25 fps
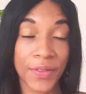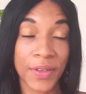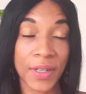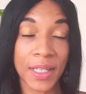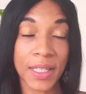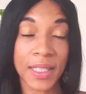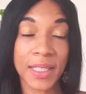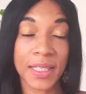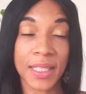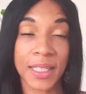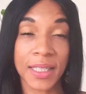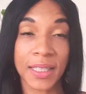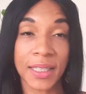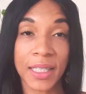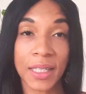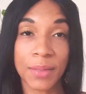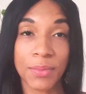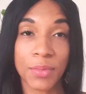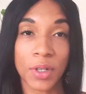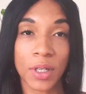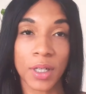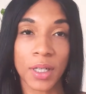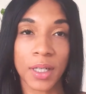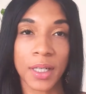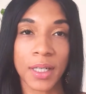Venus in
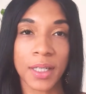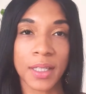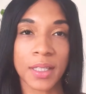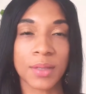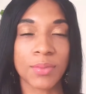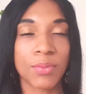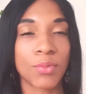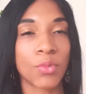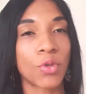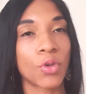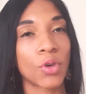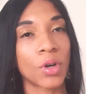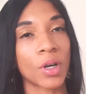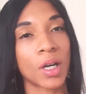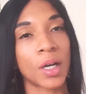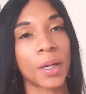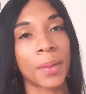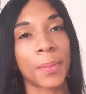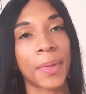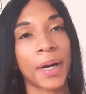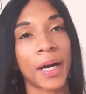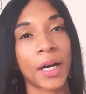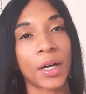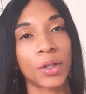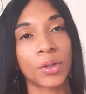Libra, it's more
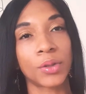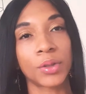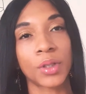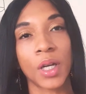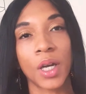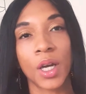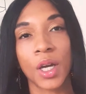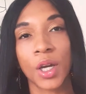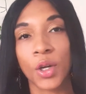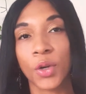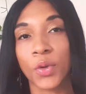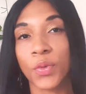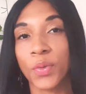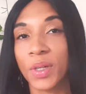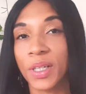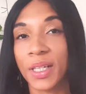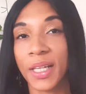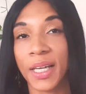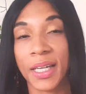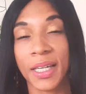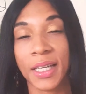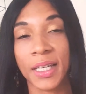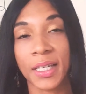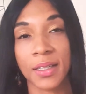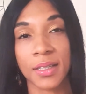about
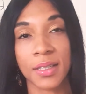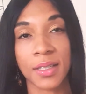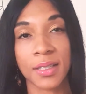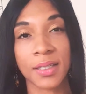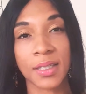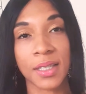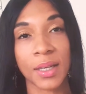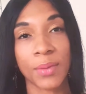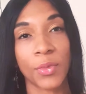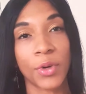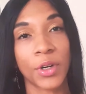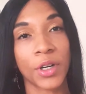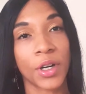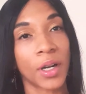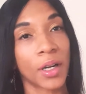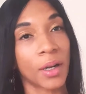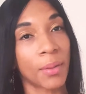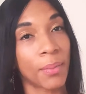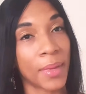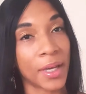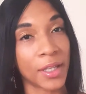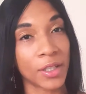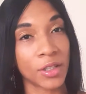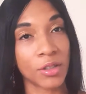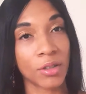relating to someone on a
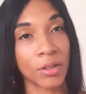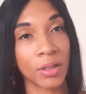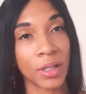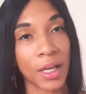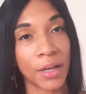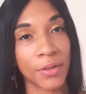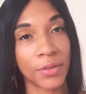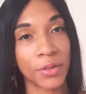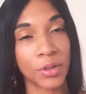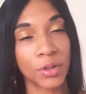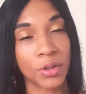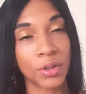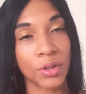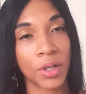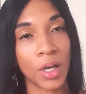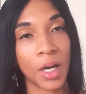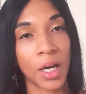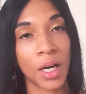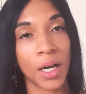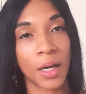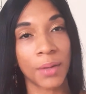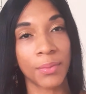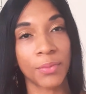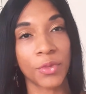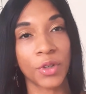mental level,
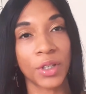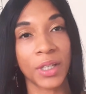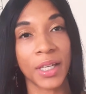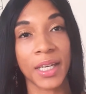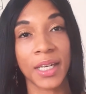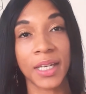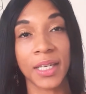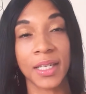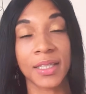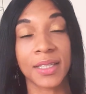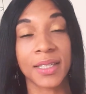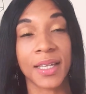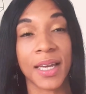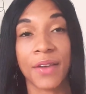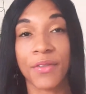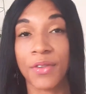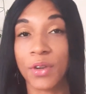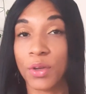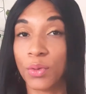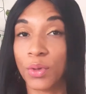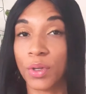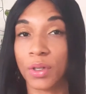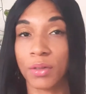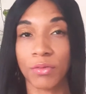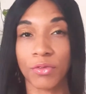relating to
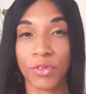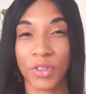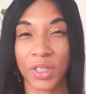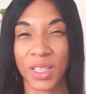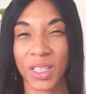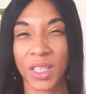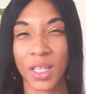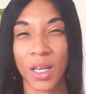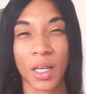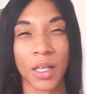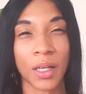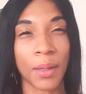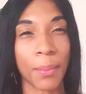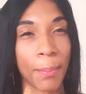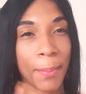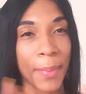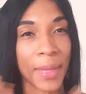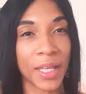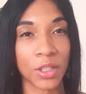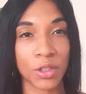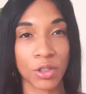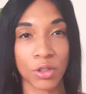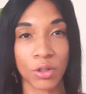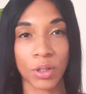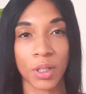everyone really on a
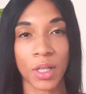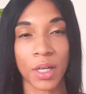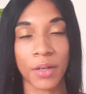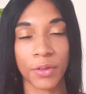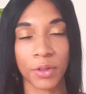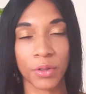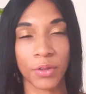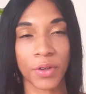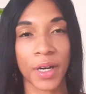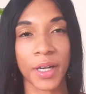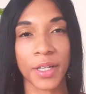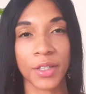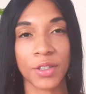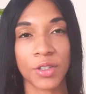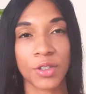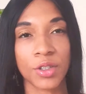mental level, right?